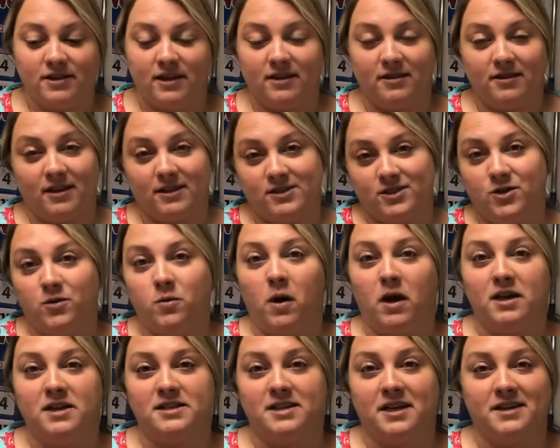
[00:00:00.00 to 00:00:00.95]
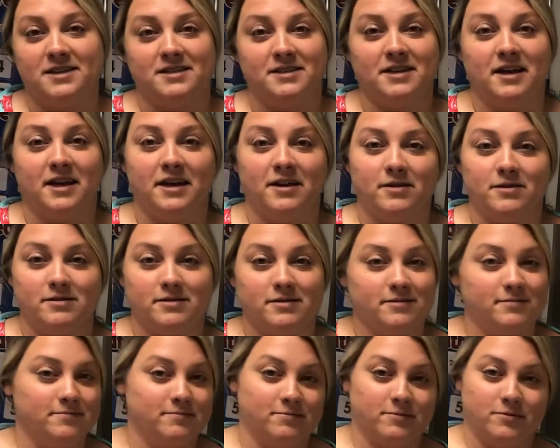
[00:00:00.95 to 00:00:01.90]
unless you want to taste it,
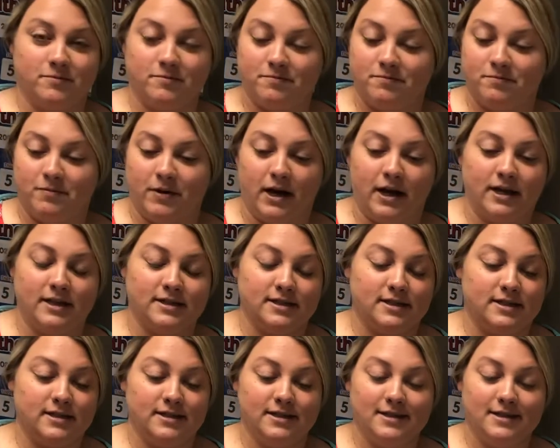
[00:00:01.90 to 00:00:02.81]
but